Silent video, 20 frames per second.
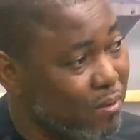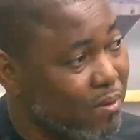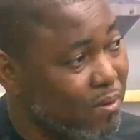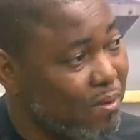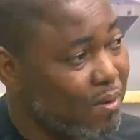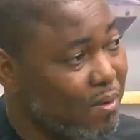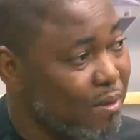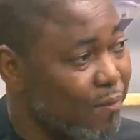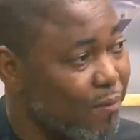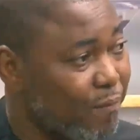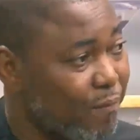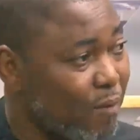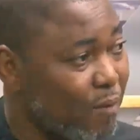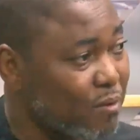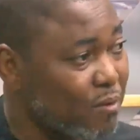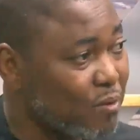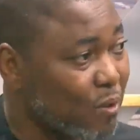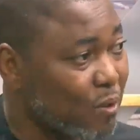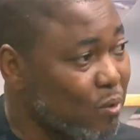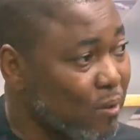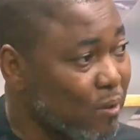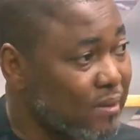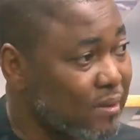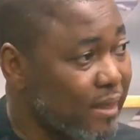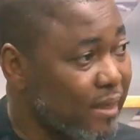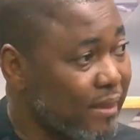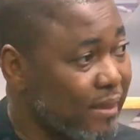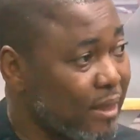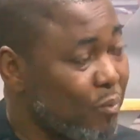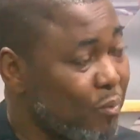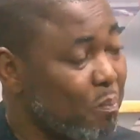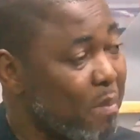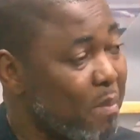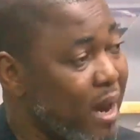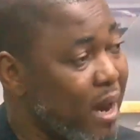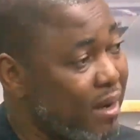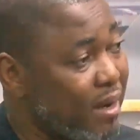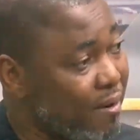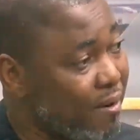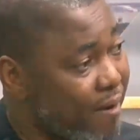The first doctor started with
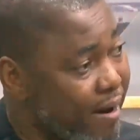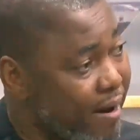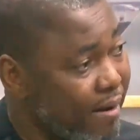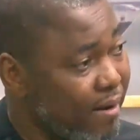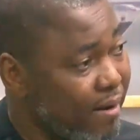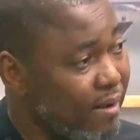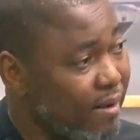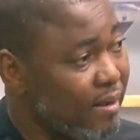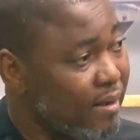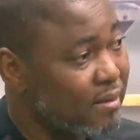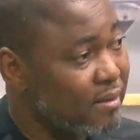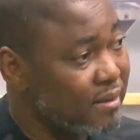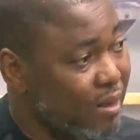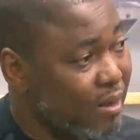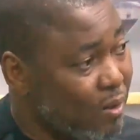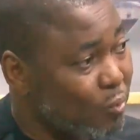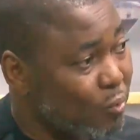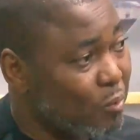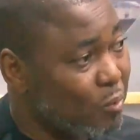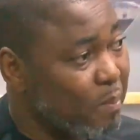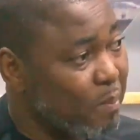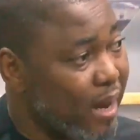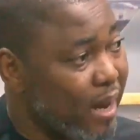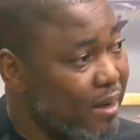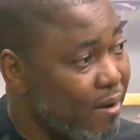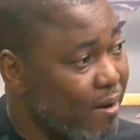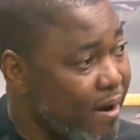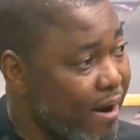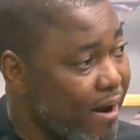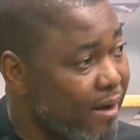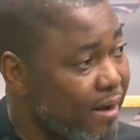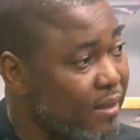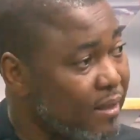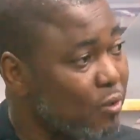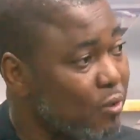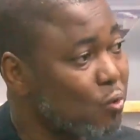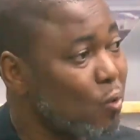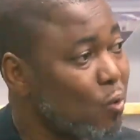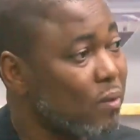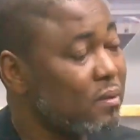malaria, second with malaria, the
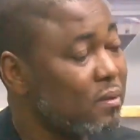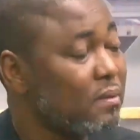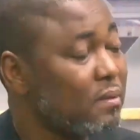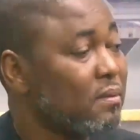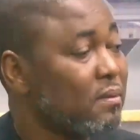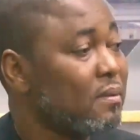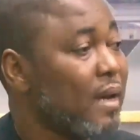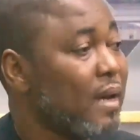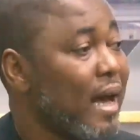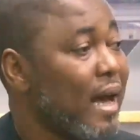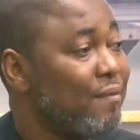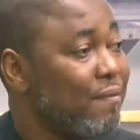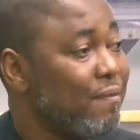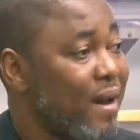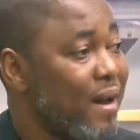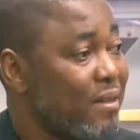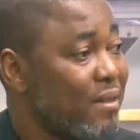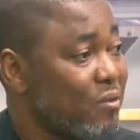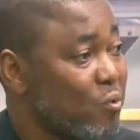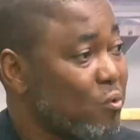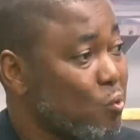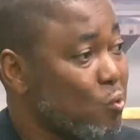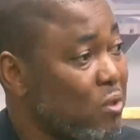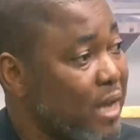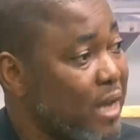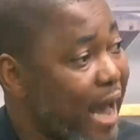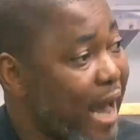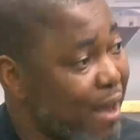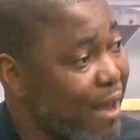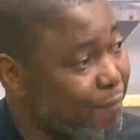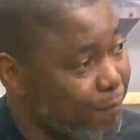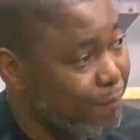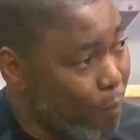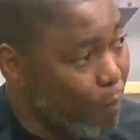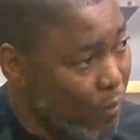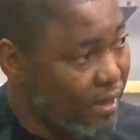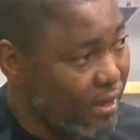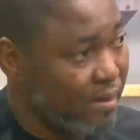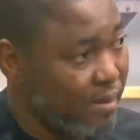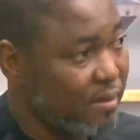third advanced to
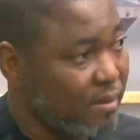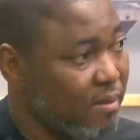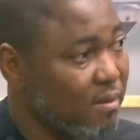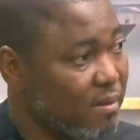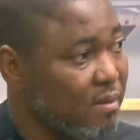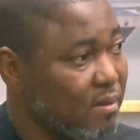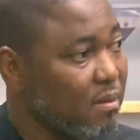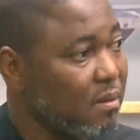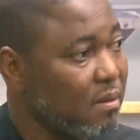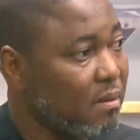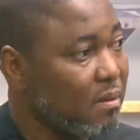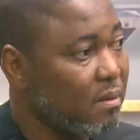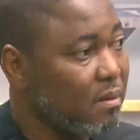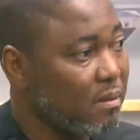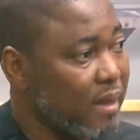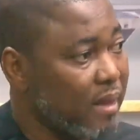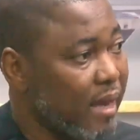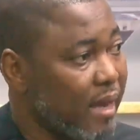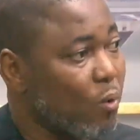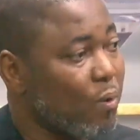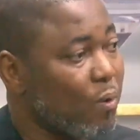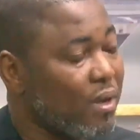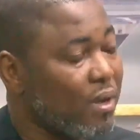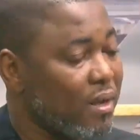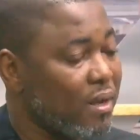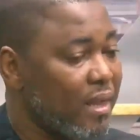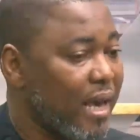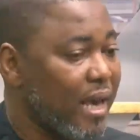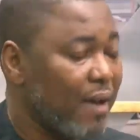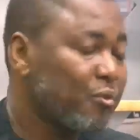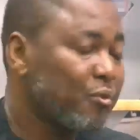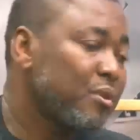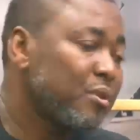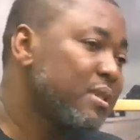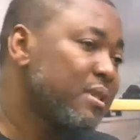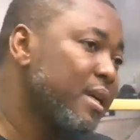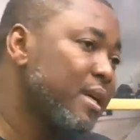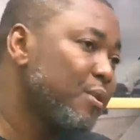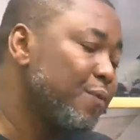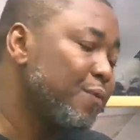typhoid. That, okay, they have
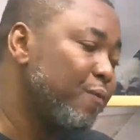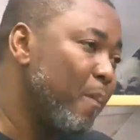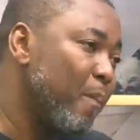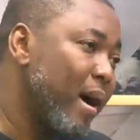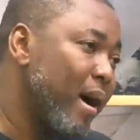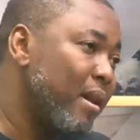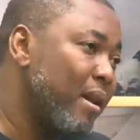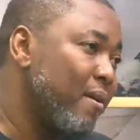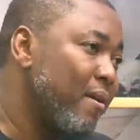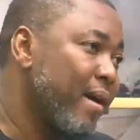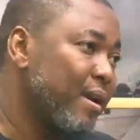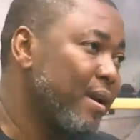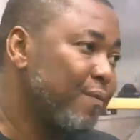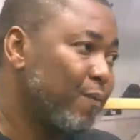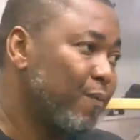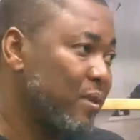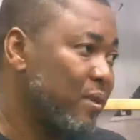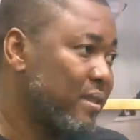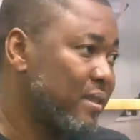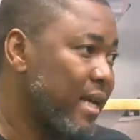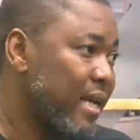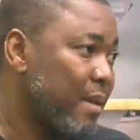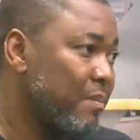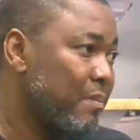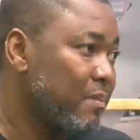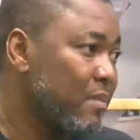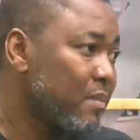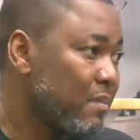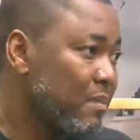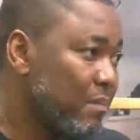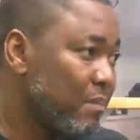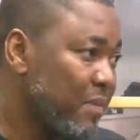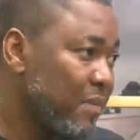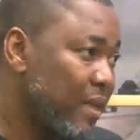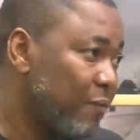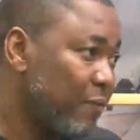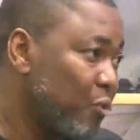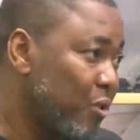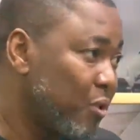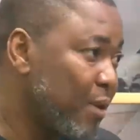treated you for malaria the first time, they've
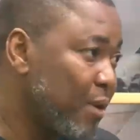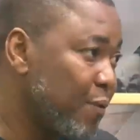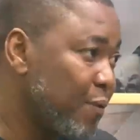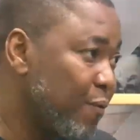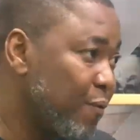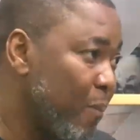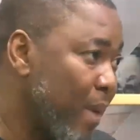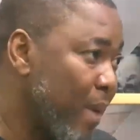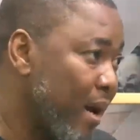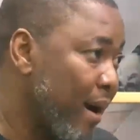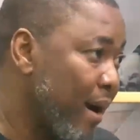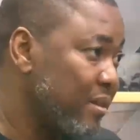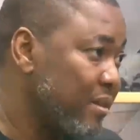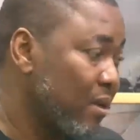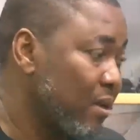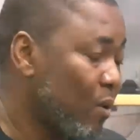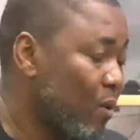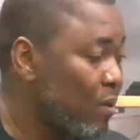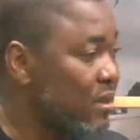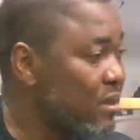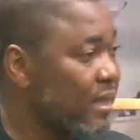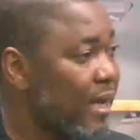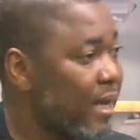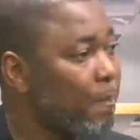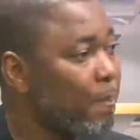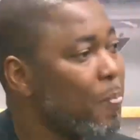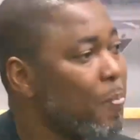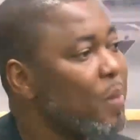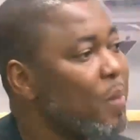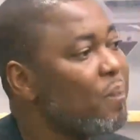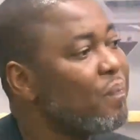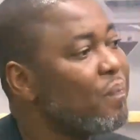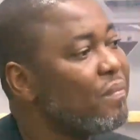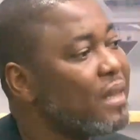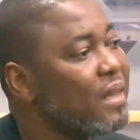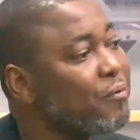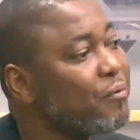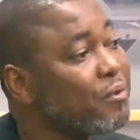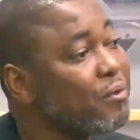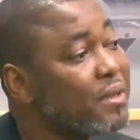treated you for malaria the second time,
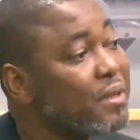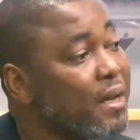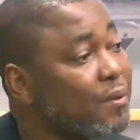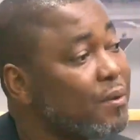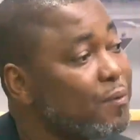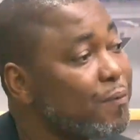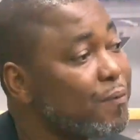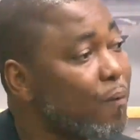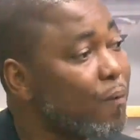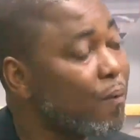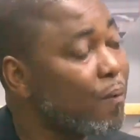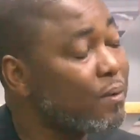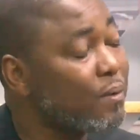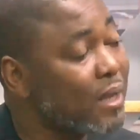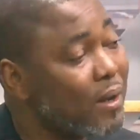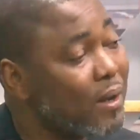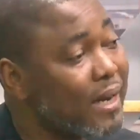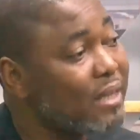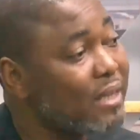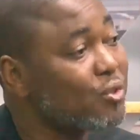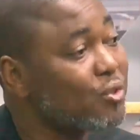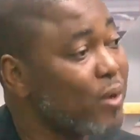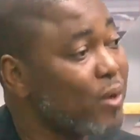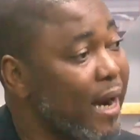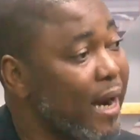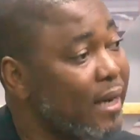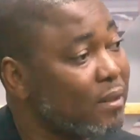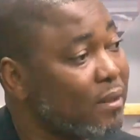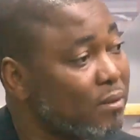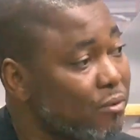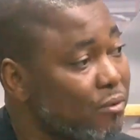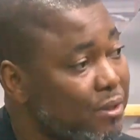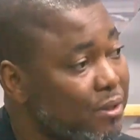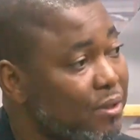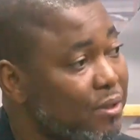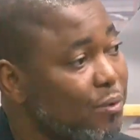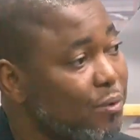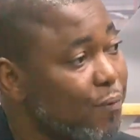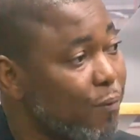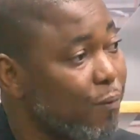they've treated you for, now let's try treating
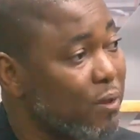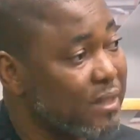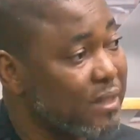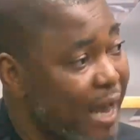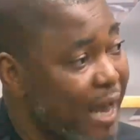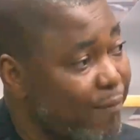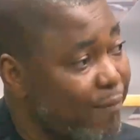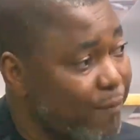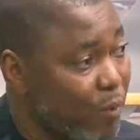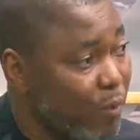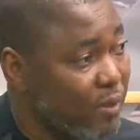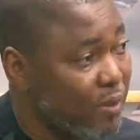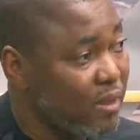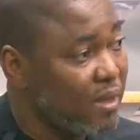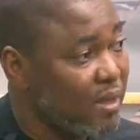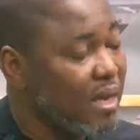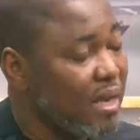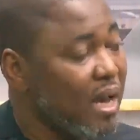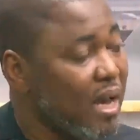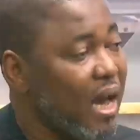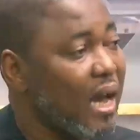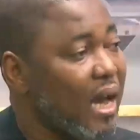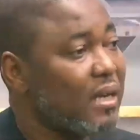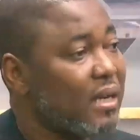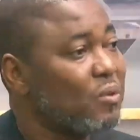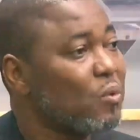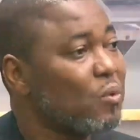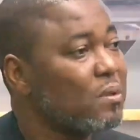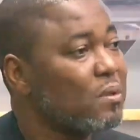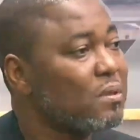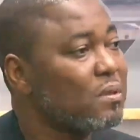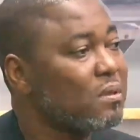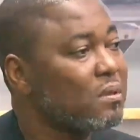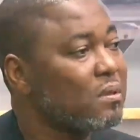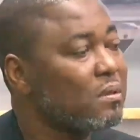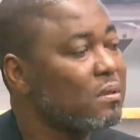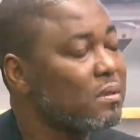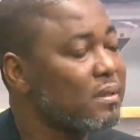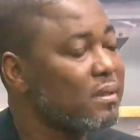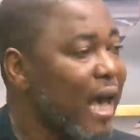you for typhoid. And it was
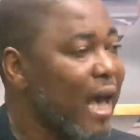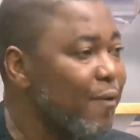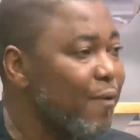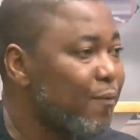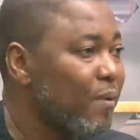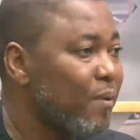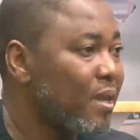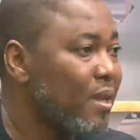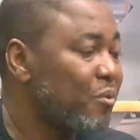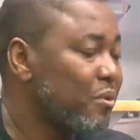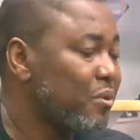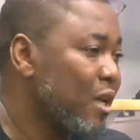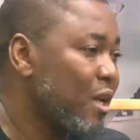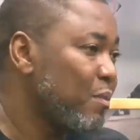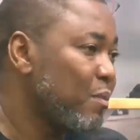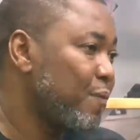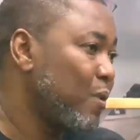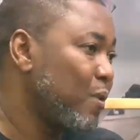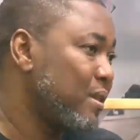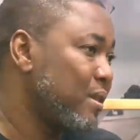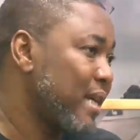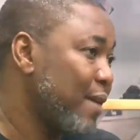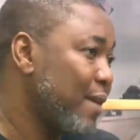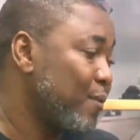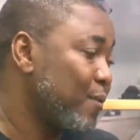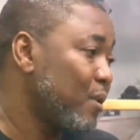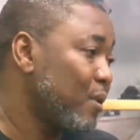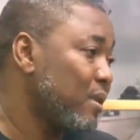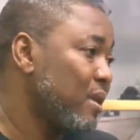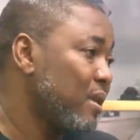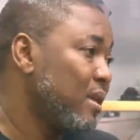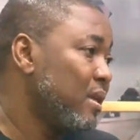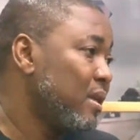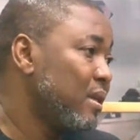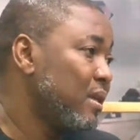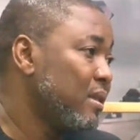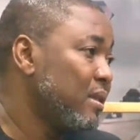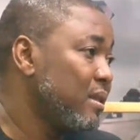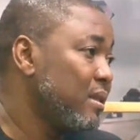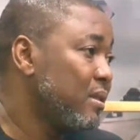typhoid, they treated me for typhoid
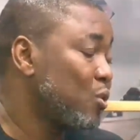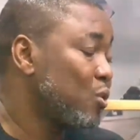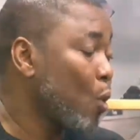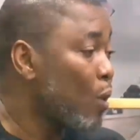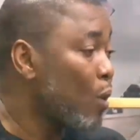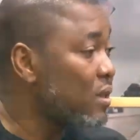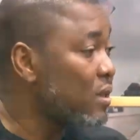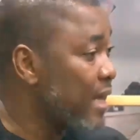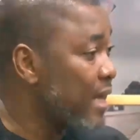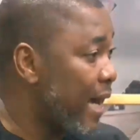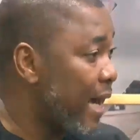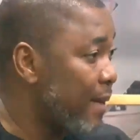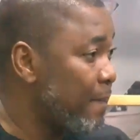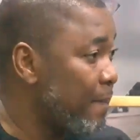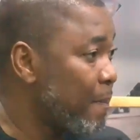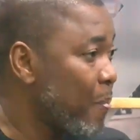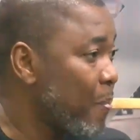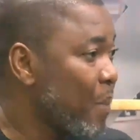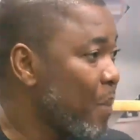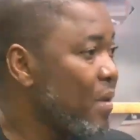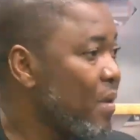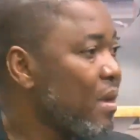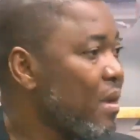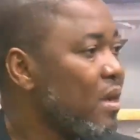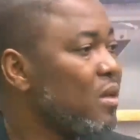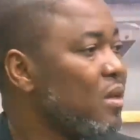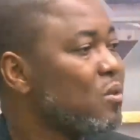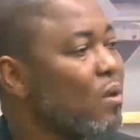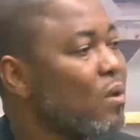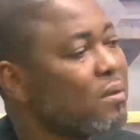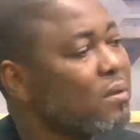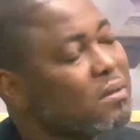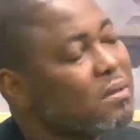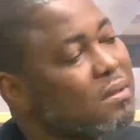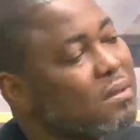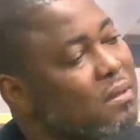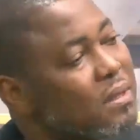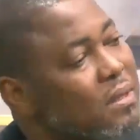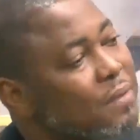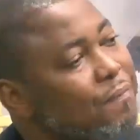the third time. It was
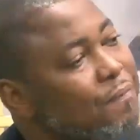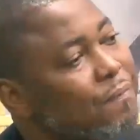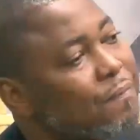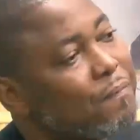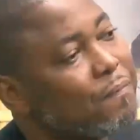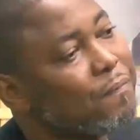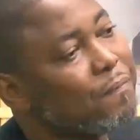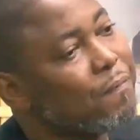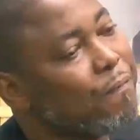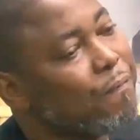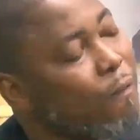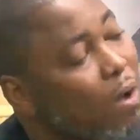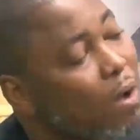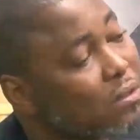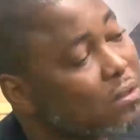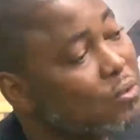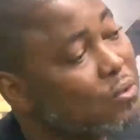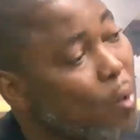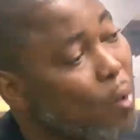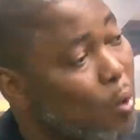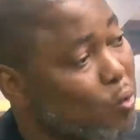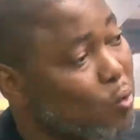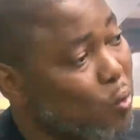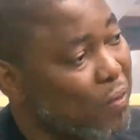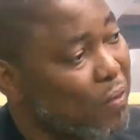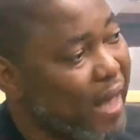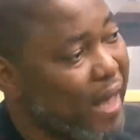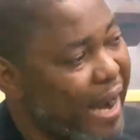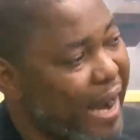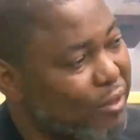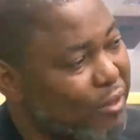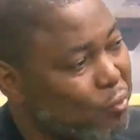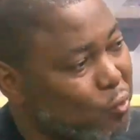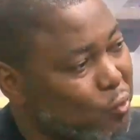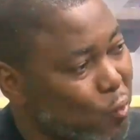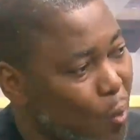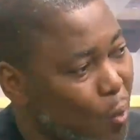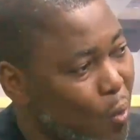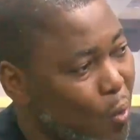the 4th doctor that I saw